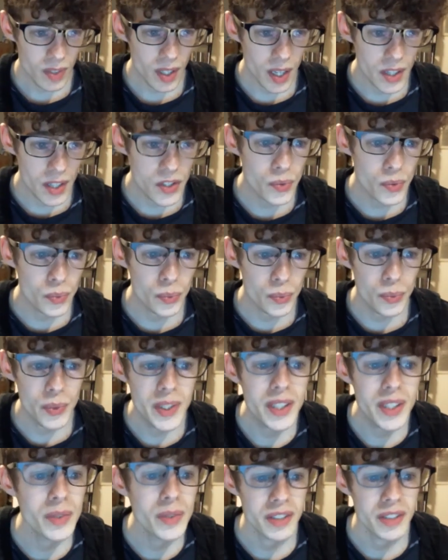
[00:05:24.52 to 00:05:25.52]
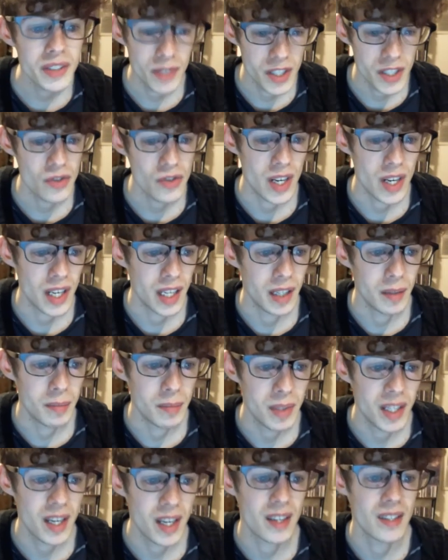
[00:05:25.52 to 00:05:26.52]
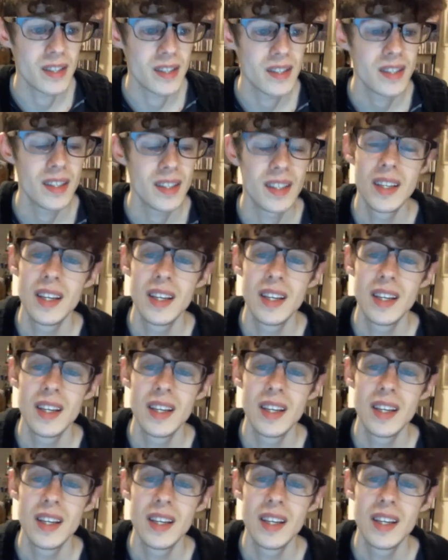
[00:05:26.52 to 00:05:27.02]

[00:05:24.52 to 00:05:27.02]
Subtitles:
it's really, really frustrating because